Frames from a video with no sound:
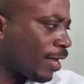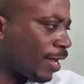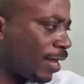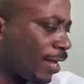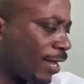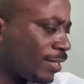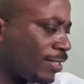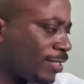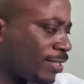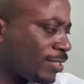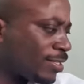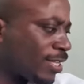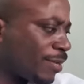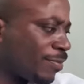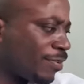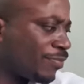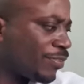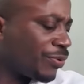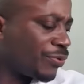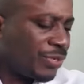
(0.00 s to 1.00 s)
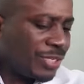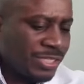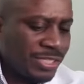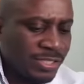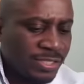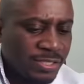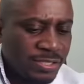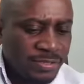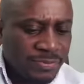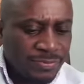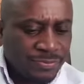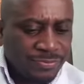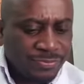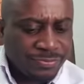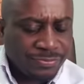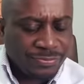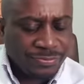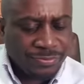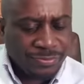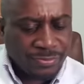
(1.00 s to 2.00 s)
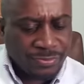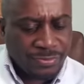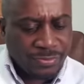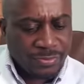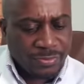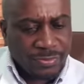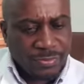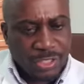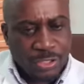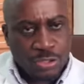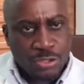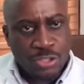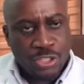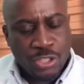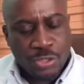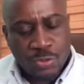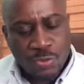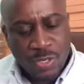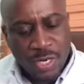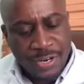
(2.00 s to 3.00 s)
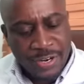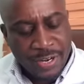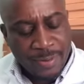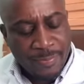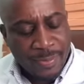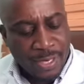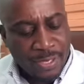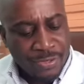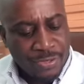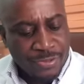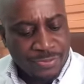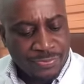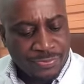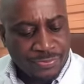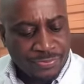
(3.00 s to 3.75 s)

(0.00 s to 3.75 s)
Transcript: And some of the risks that you need to worry about.